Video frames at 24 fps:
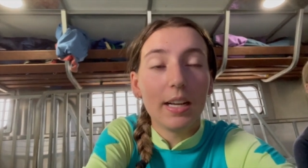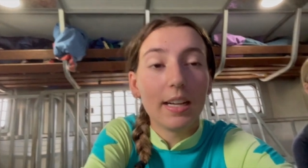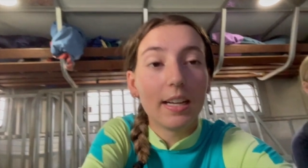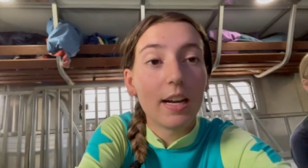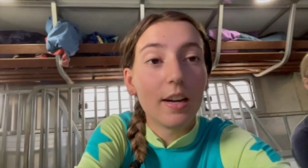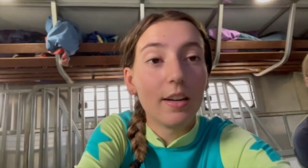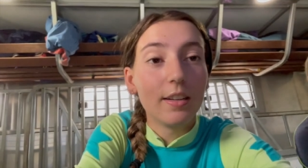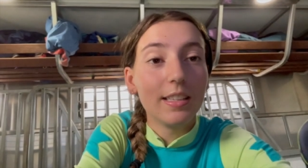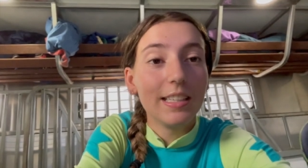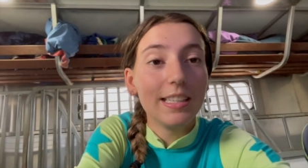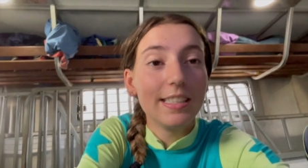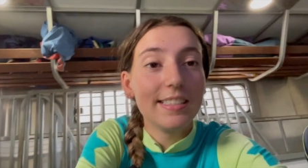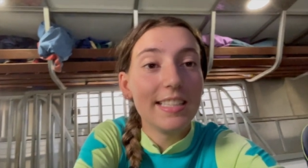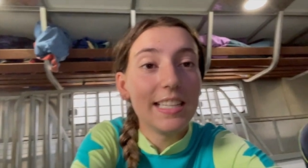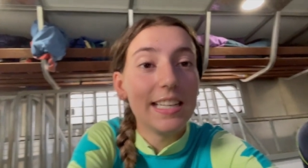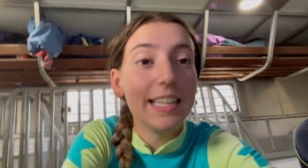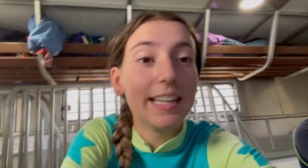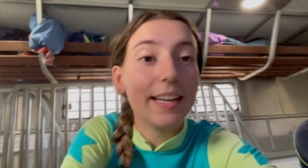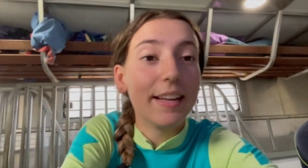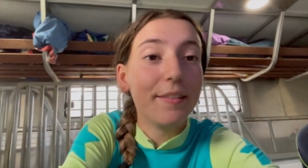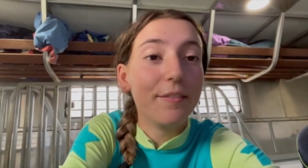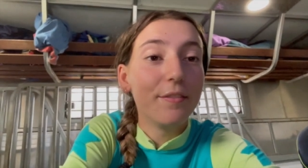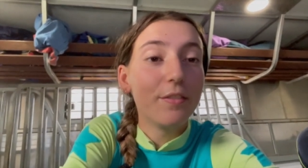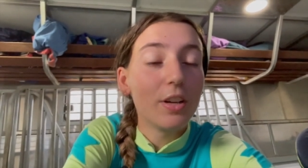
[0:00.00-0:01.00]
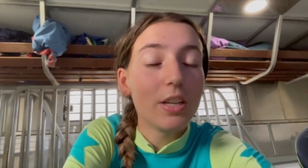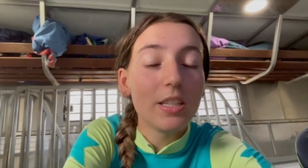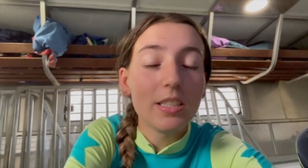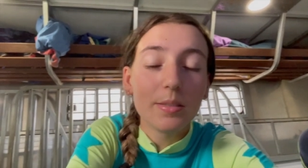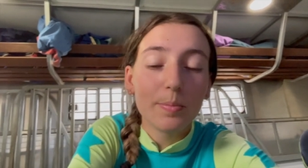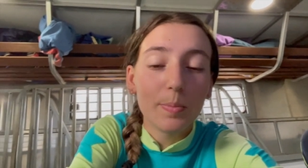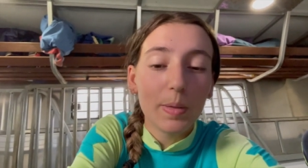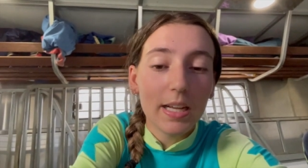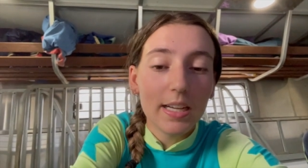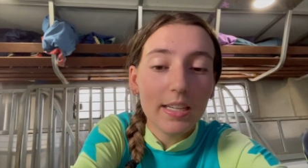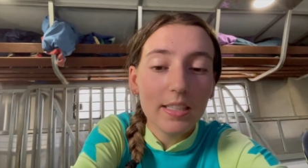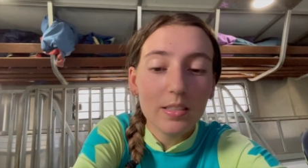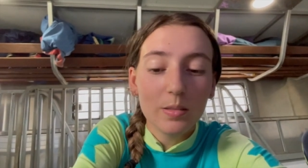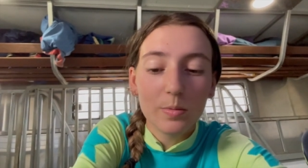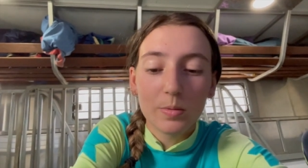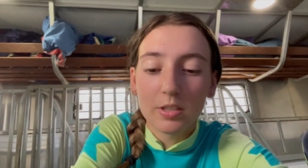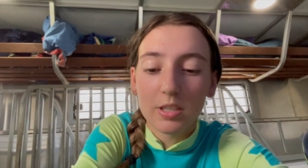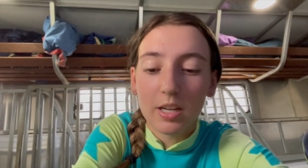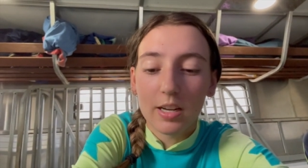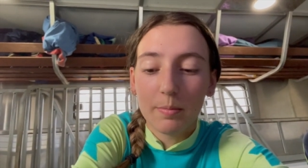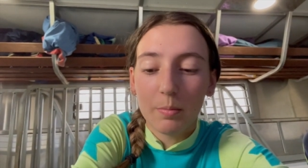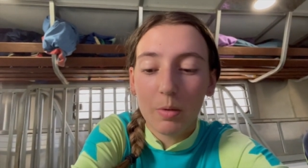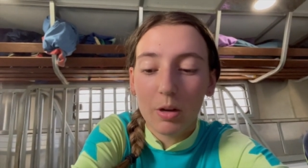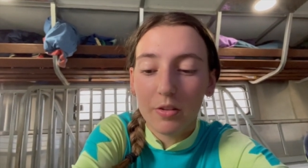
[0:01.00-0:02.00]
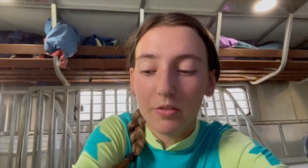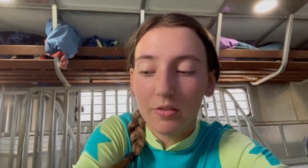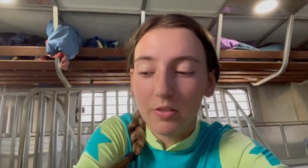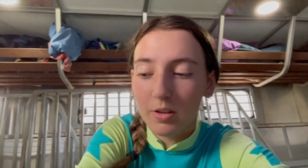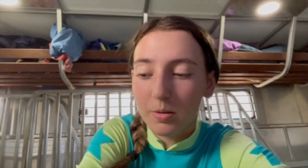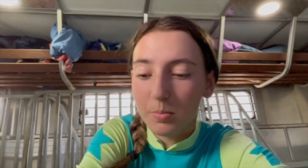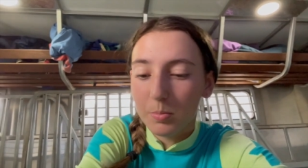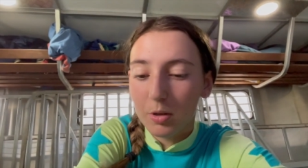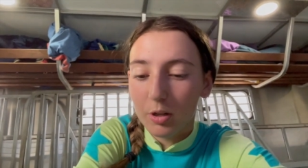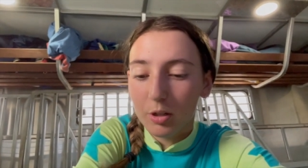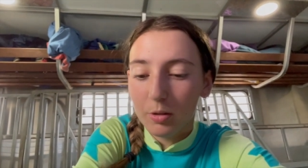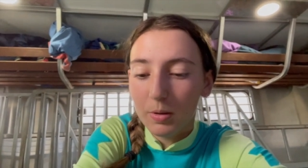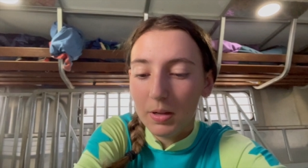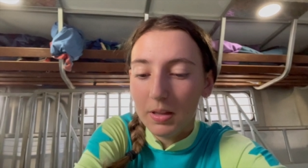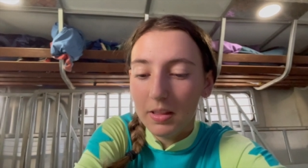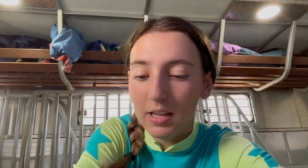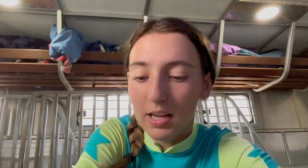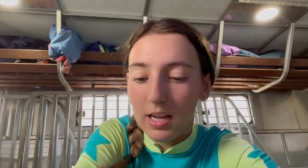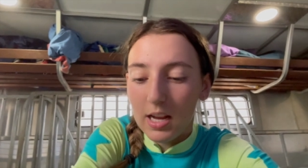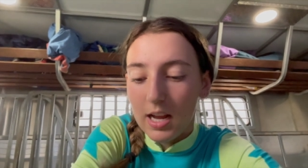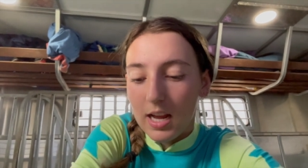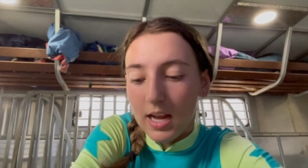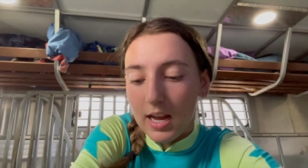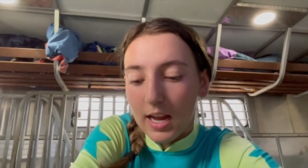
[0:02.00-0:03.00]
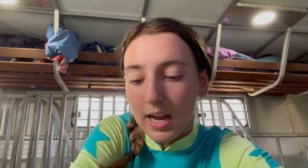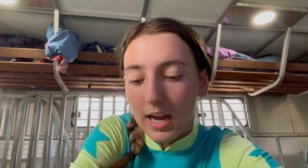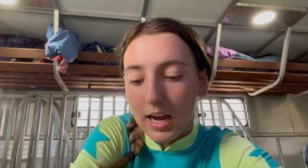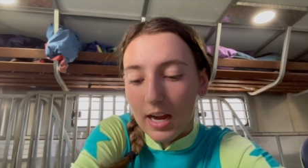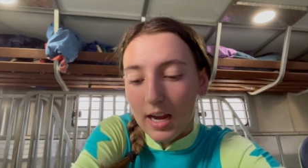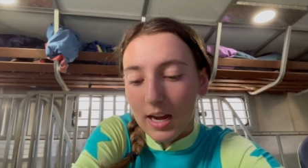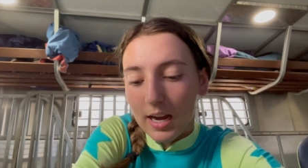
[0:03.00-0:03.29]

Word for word: currently sitting in first place, which I'm over the moon with.